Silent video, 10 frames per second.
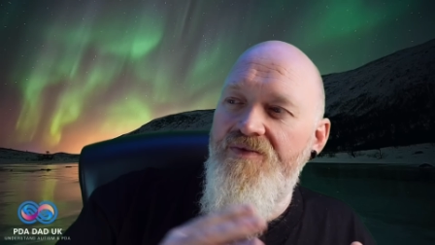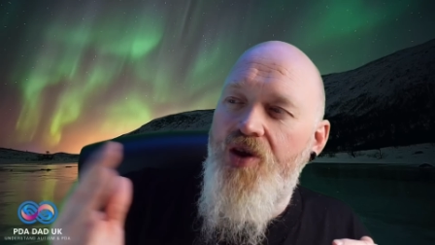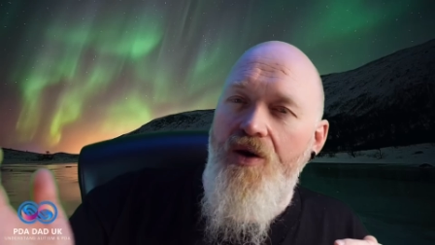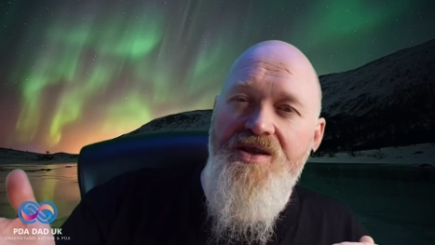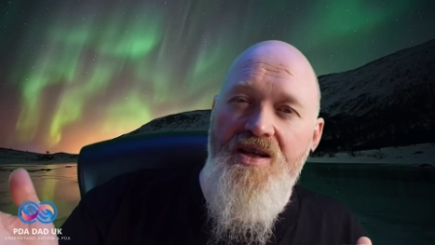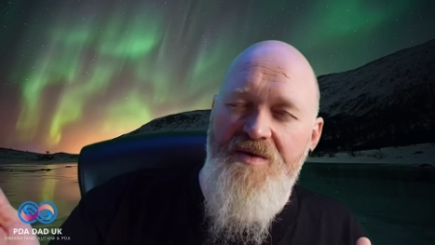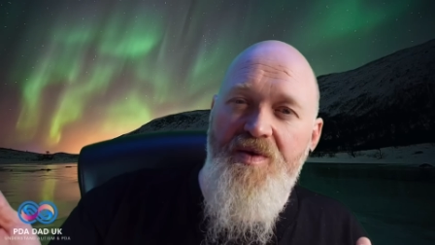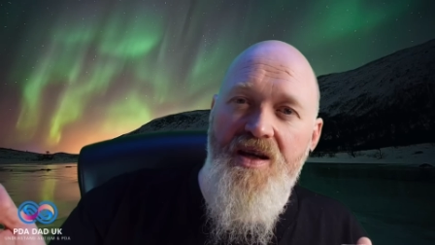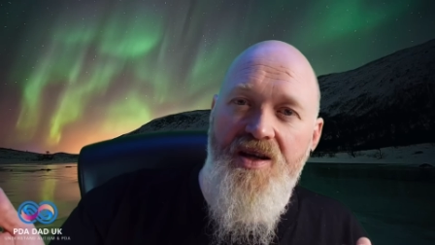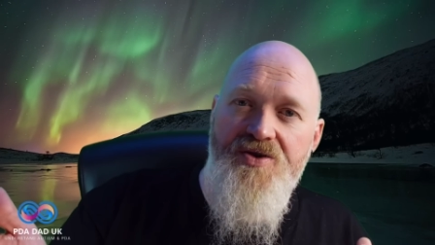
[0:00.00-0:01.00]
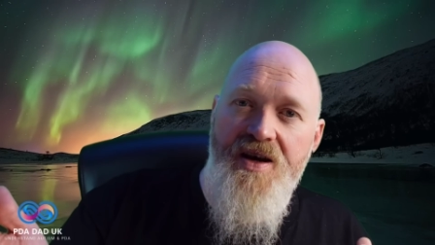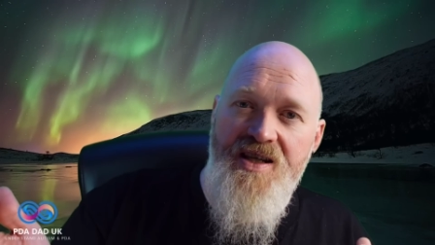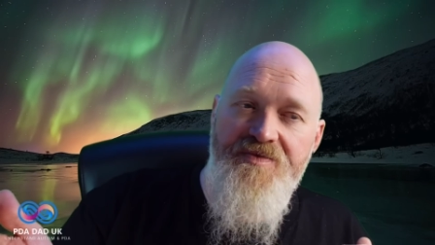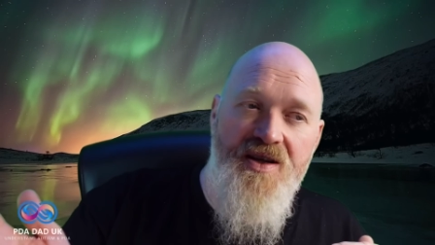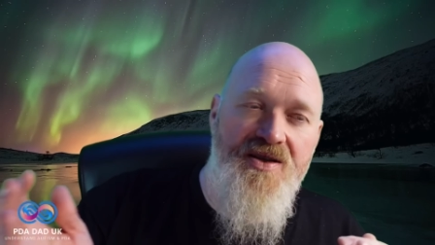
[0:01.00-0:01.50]
those things being
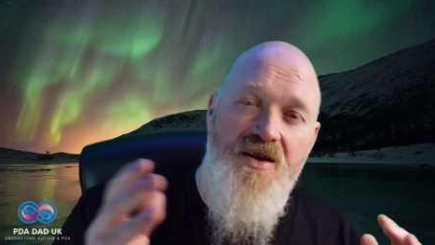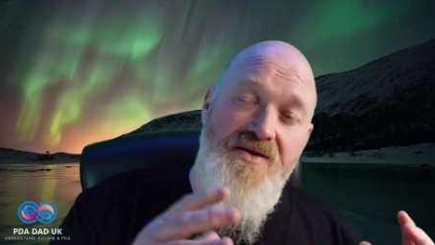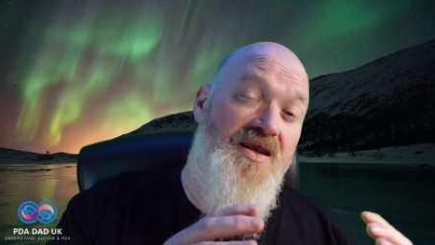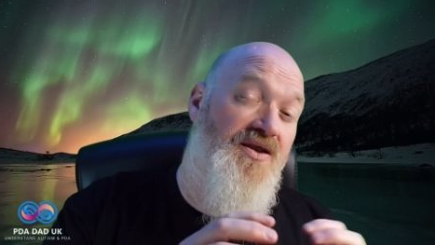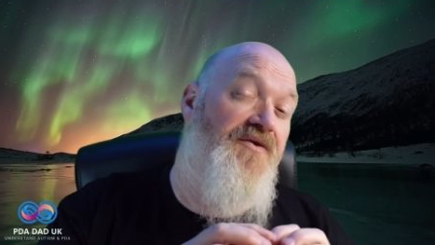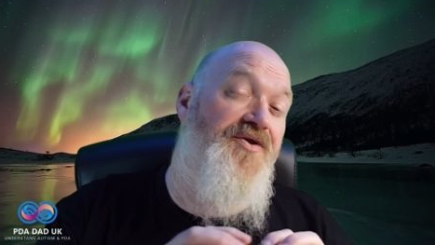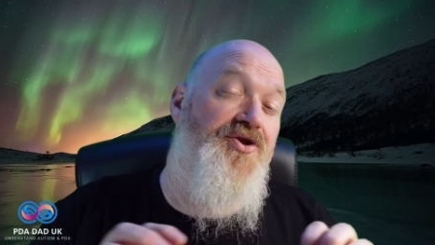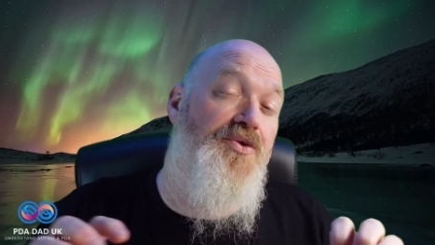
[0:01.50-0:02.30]
addressed because those things often